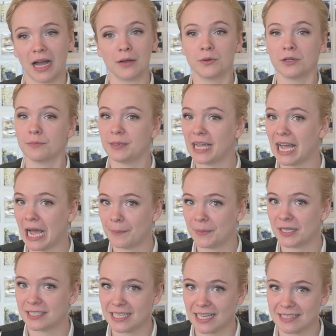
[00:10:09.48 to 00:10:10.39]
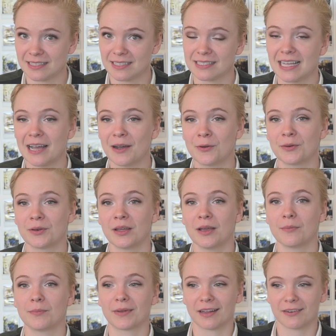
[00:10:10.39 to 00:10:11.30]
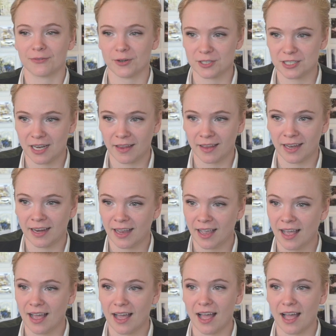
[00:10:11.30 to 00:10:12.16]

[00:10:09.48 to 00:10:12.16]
would be happy to test this out, but unfortunately,